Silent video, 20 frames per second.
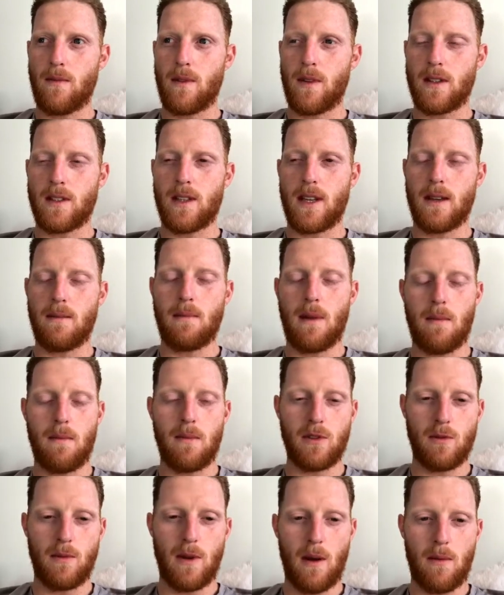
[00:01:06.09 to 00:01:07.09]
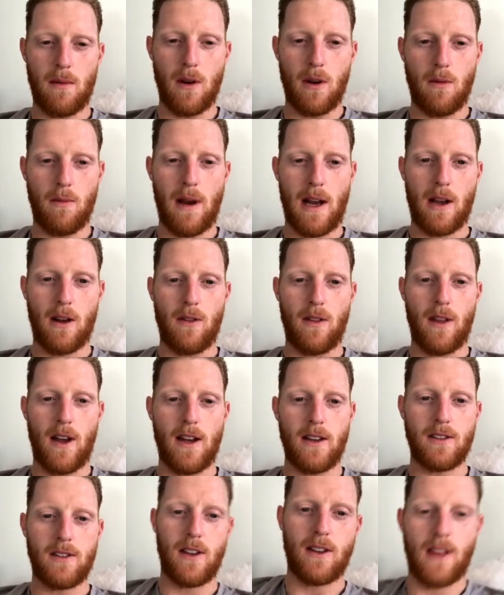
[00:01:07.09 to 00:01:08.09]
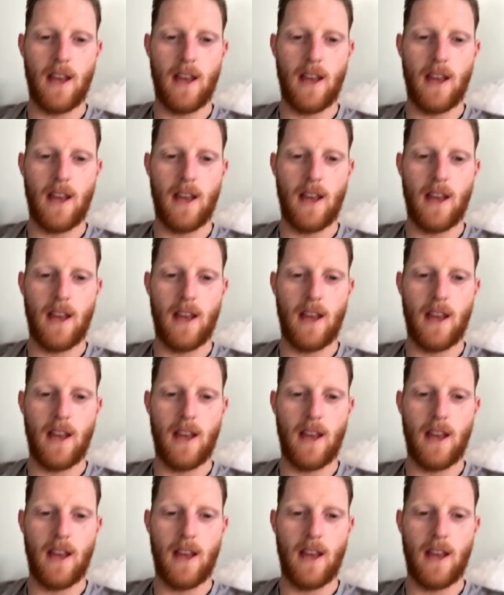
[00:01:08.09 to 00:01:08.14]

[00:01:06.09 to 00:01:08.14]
the team members will be able to look back on that is that